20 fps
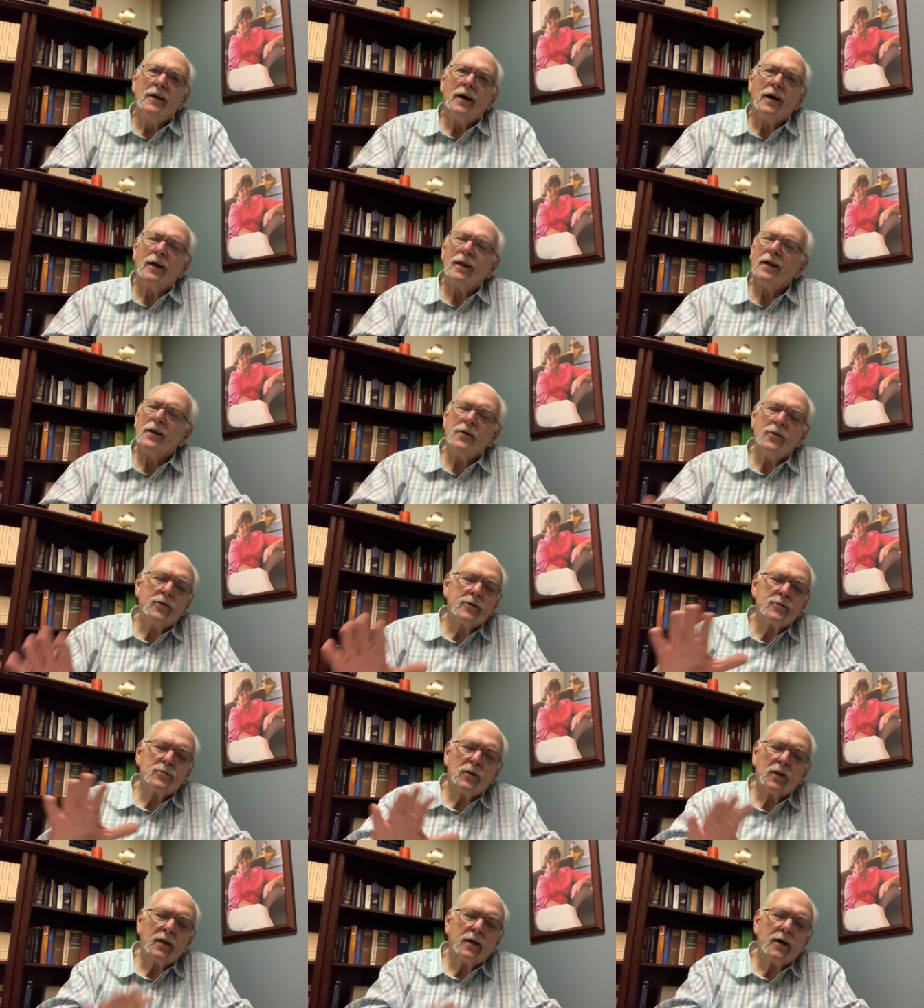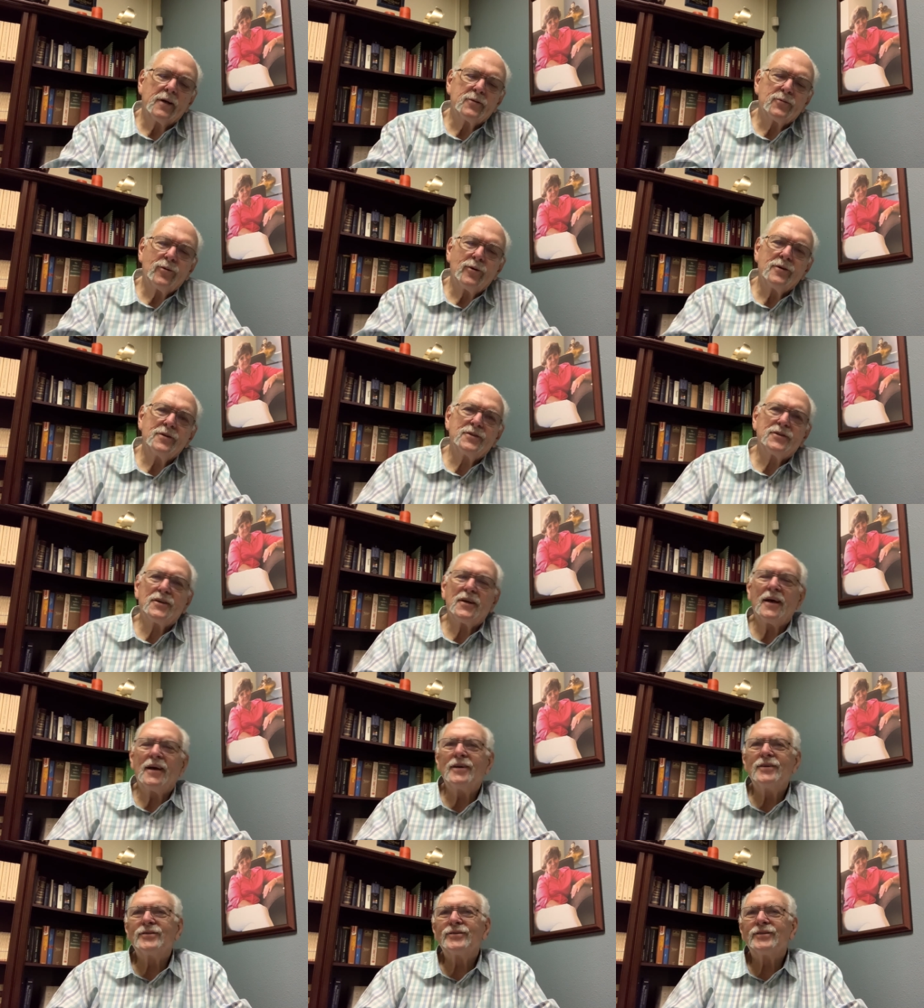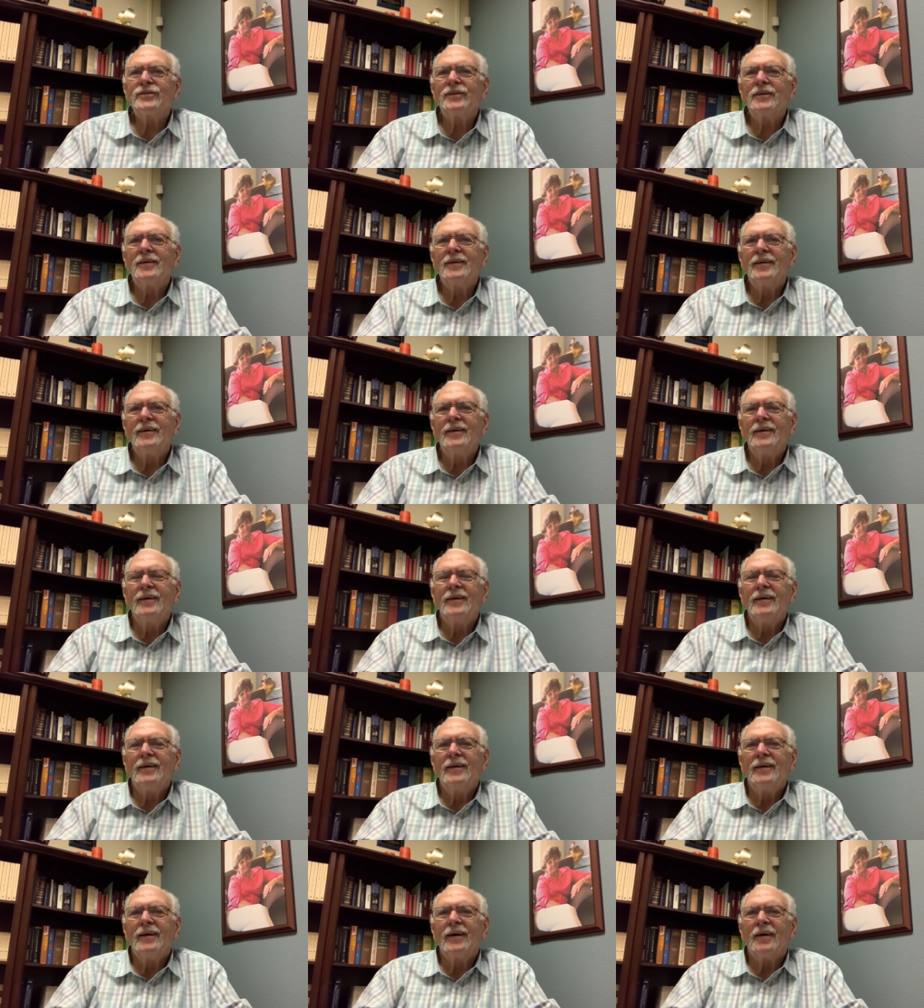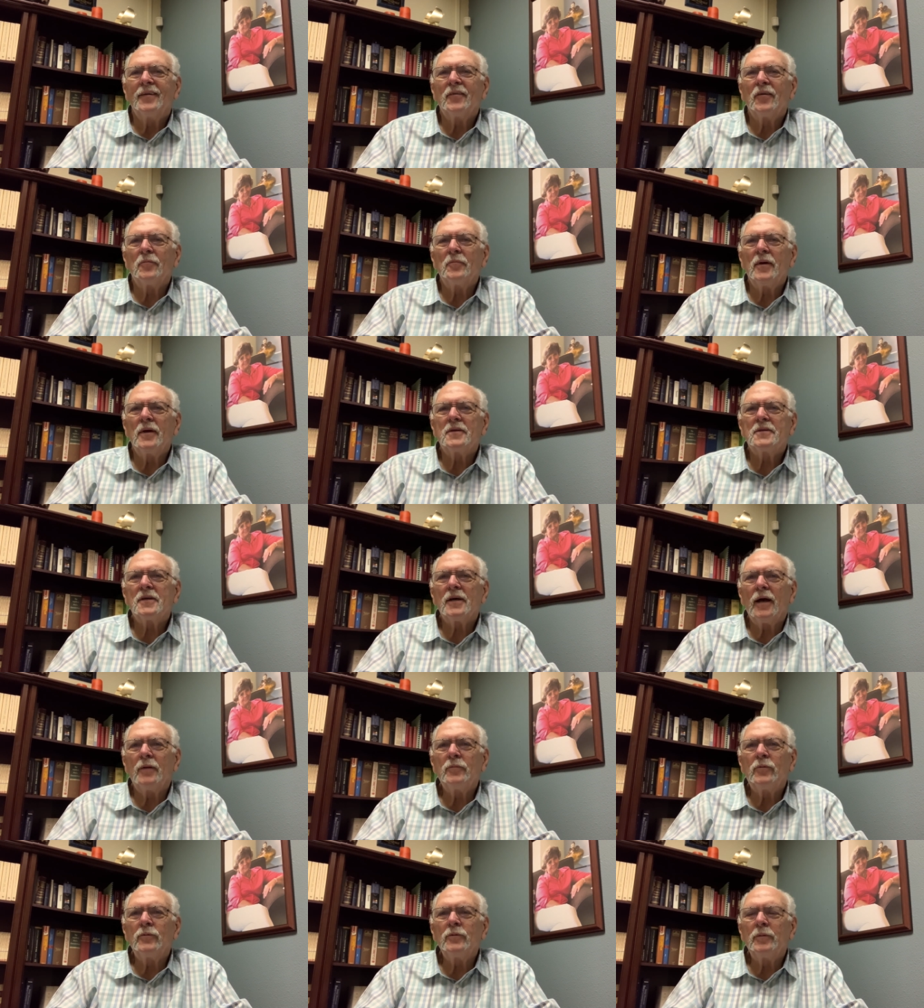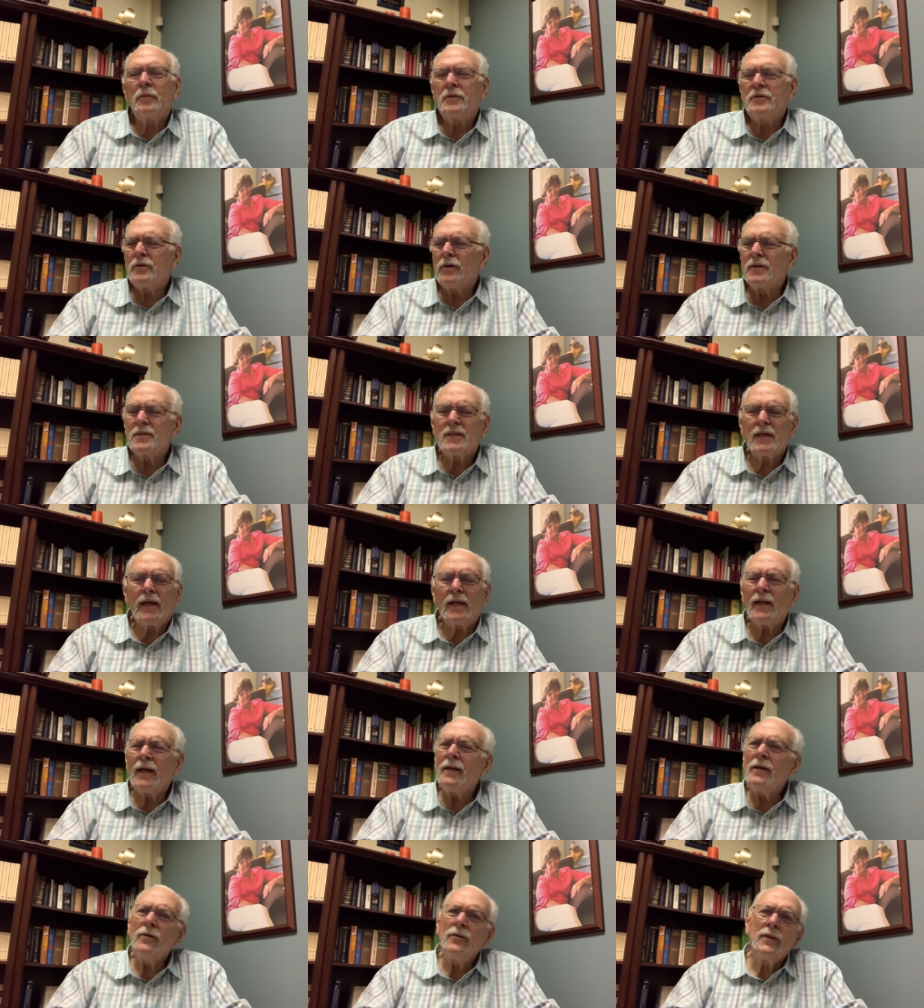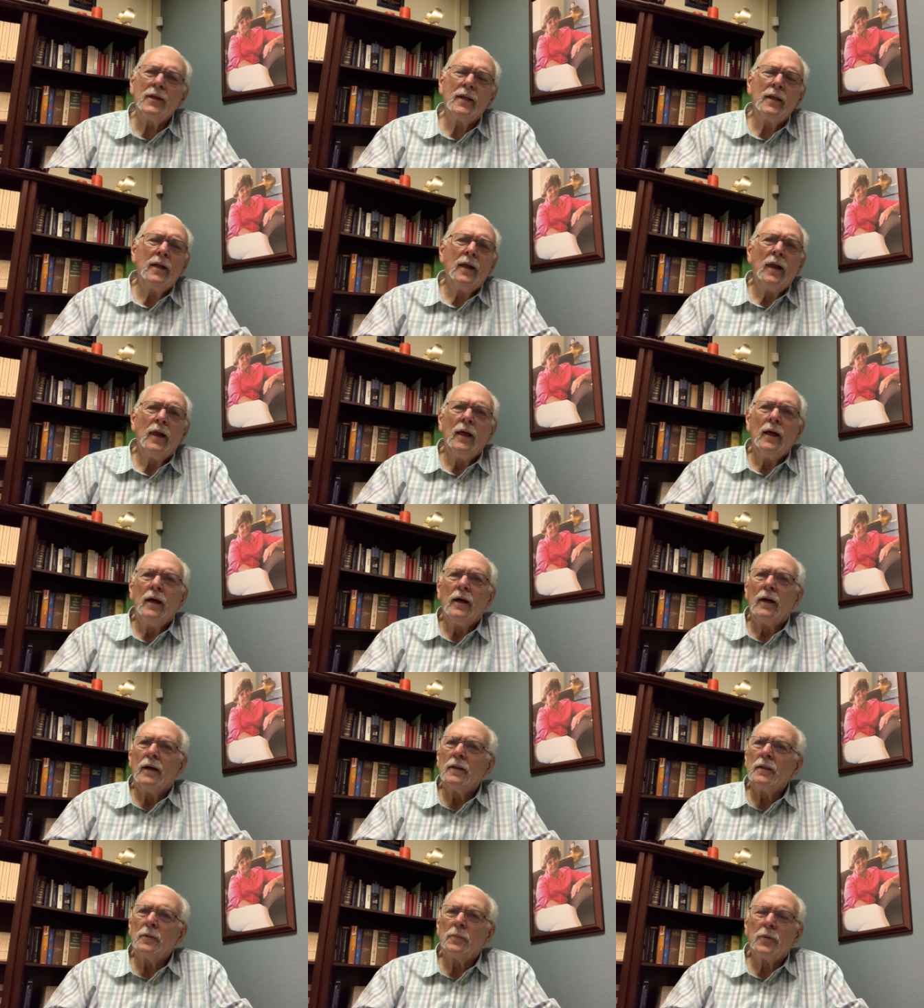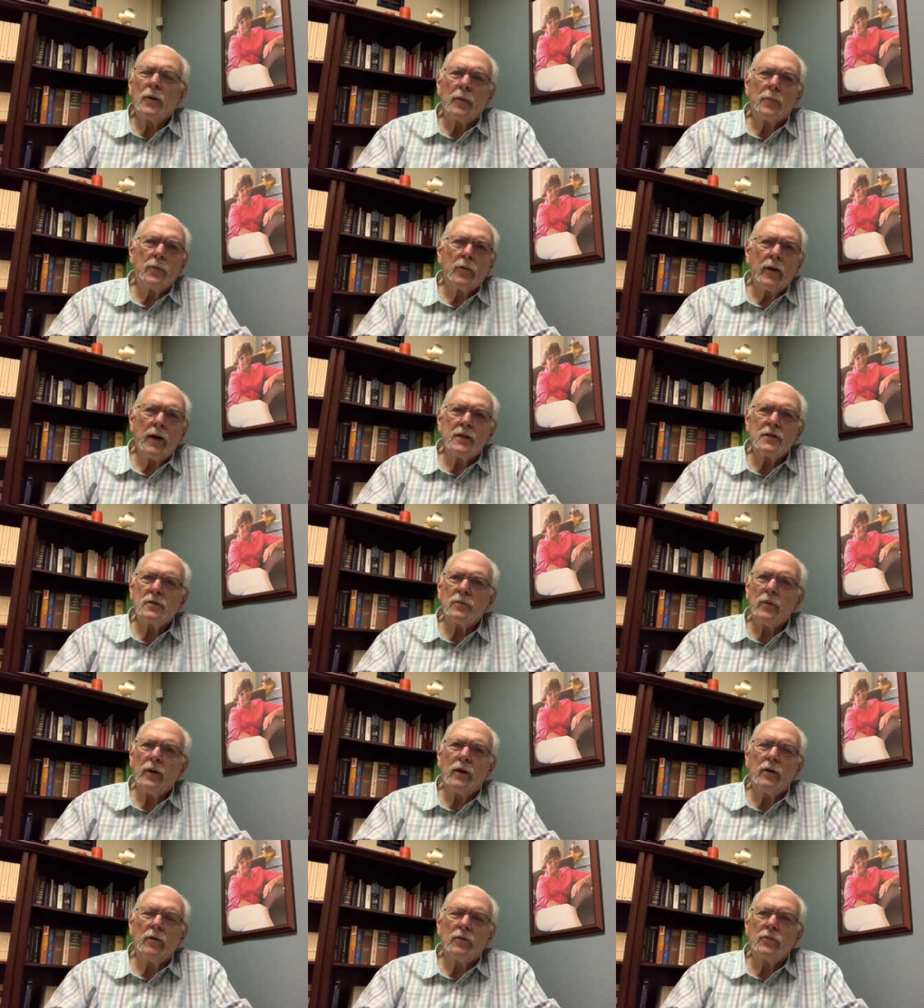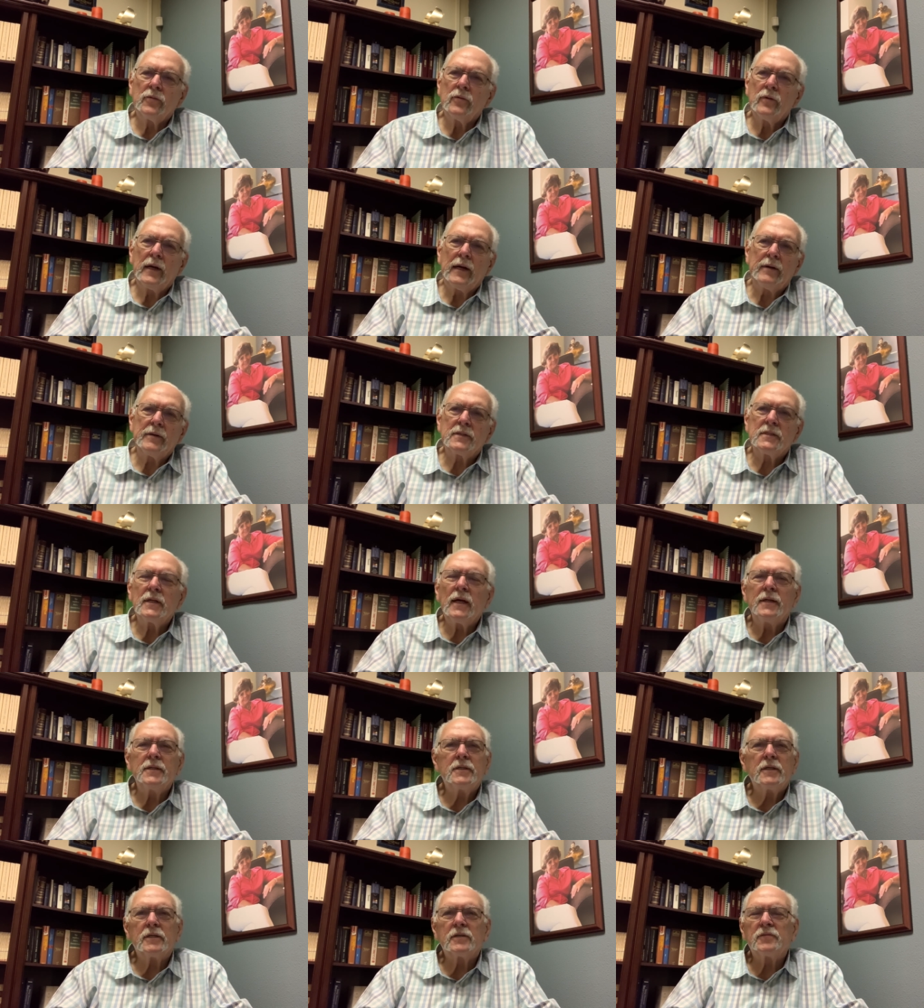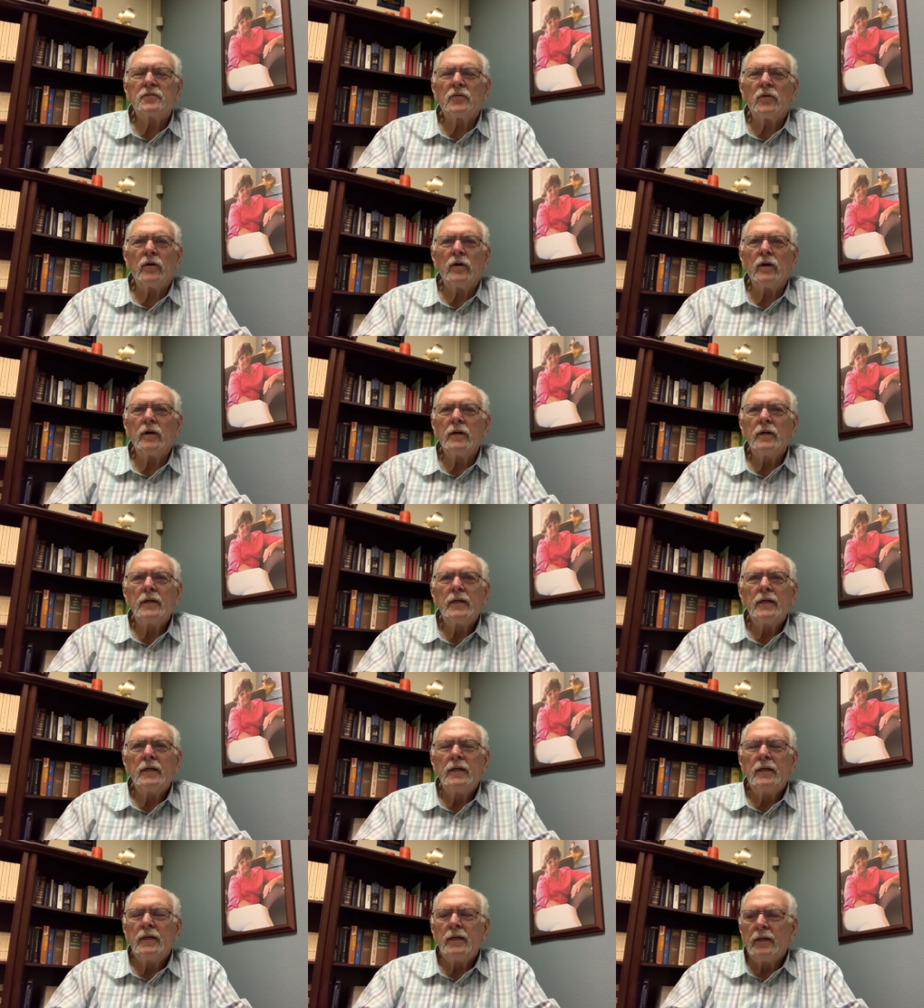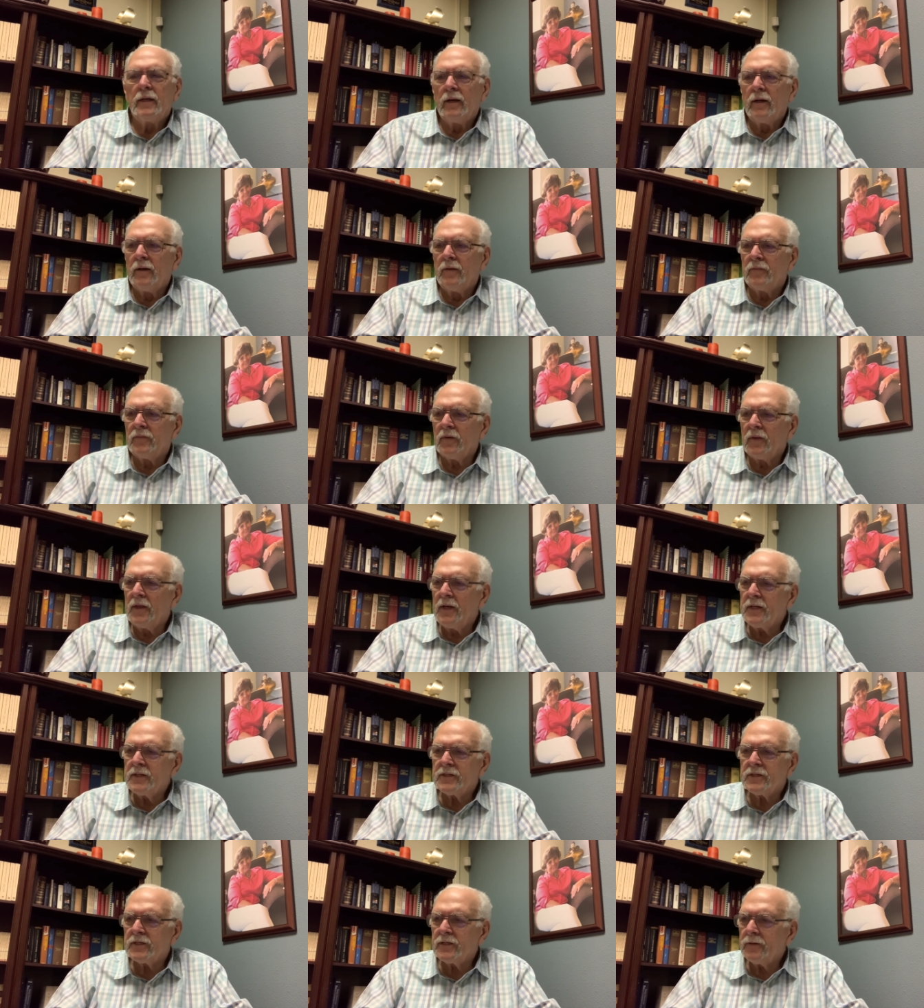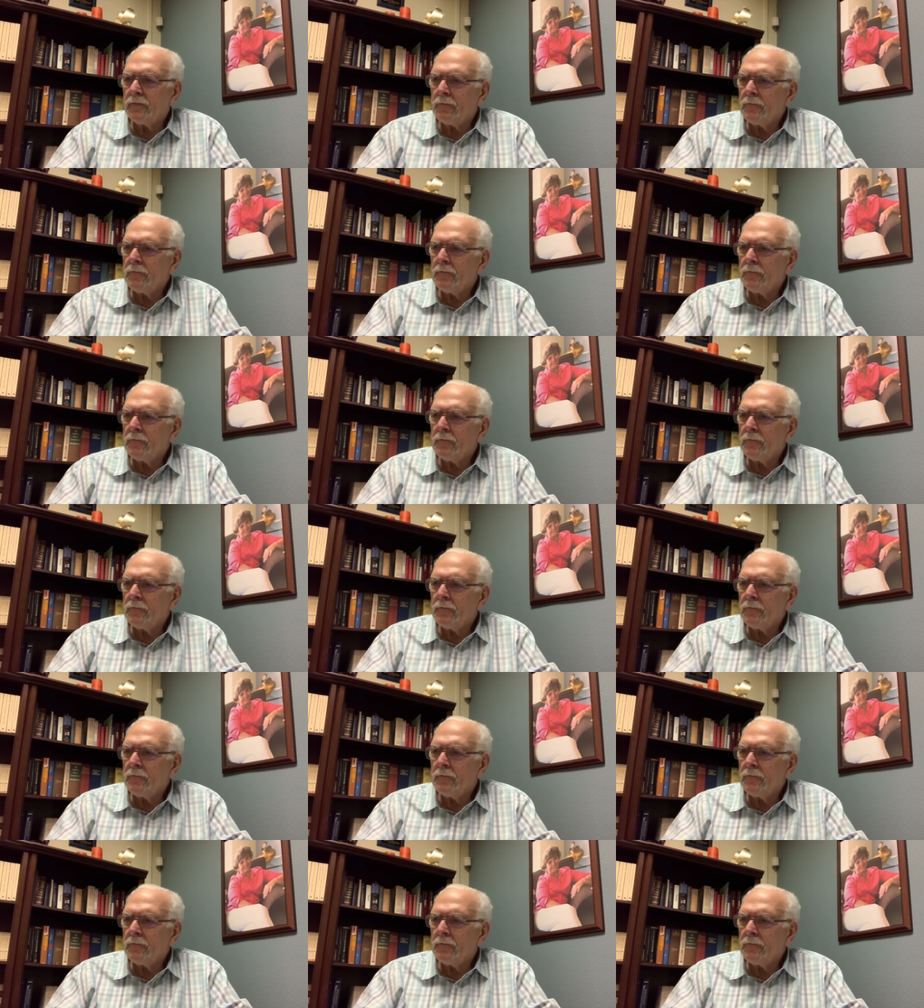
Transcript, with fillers: All I know is what God's word says. And there'll be a time where we're rejoicing. And I know that the preparation we go through here is not just for for this